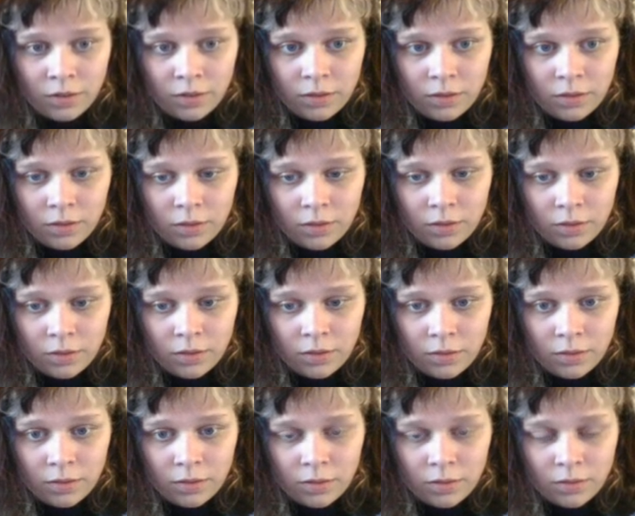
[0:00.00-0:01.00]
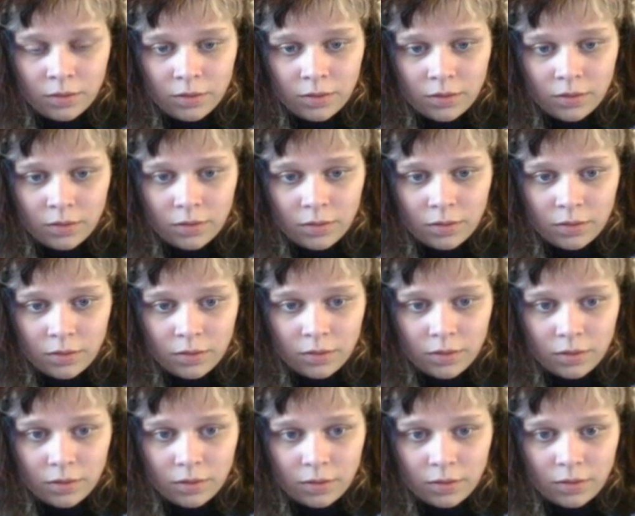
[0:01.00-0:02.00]

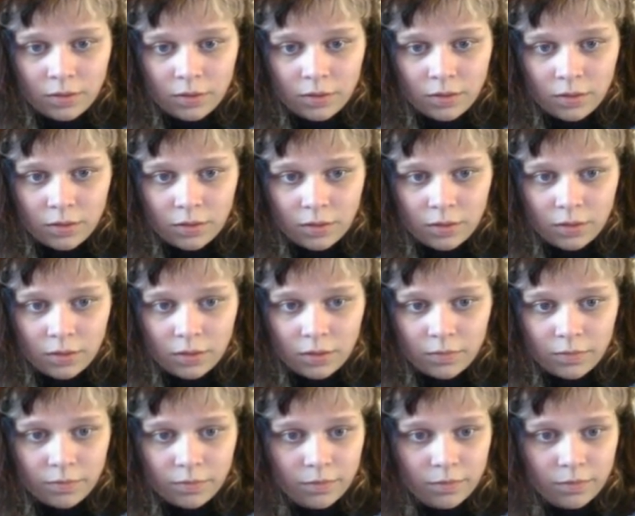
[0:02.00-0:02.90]
Nothing is said.